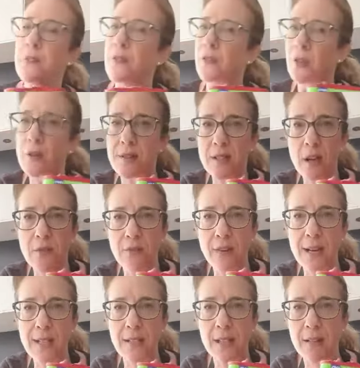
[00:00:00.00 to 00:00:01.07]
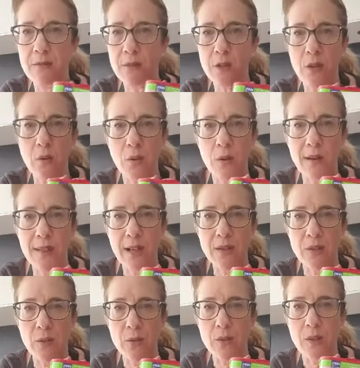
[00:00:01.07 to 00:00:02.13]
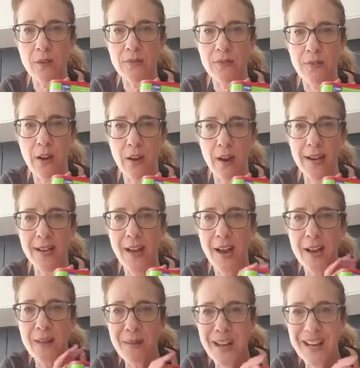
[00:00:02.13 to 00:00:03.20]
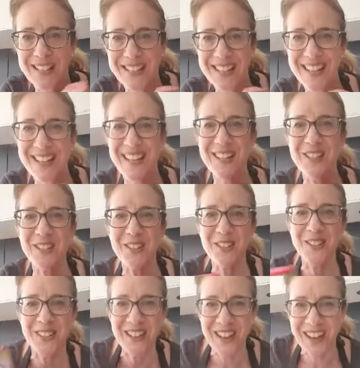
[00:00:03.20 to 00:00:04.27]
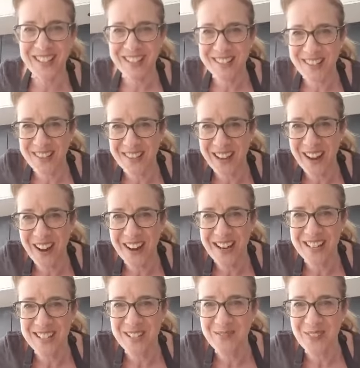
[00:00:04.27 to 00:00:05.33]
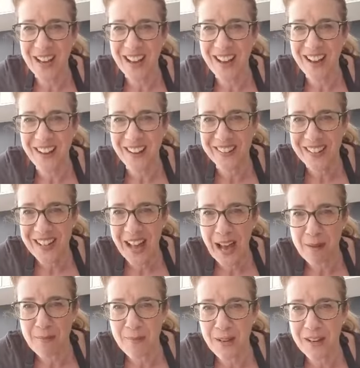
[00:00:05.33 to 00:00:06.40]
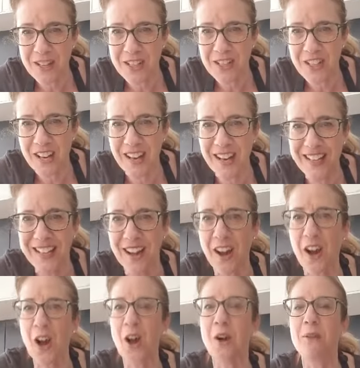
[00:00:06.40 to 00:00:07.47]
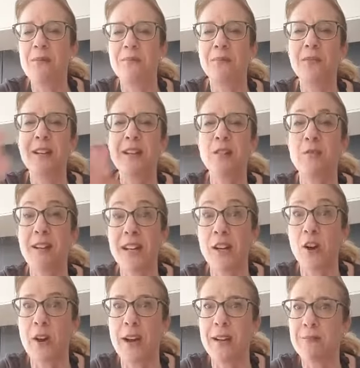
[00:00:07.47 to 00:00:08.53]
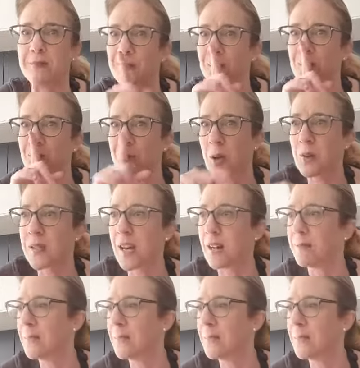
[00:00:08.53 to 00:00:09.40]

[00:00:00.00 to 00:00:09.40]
If you've got self-raising, don't worry, that's also fine. Hi Maddie, they do look nice, don't they? Hi Isabel and Marsha. Oh, Maria's already got it. Don't tell.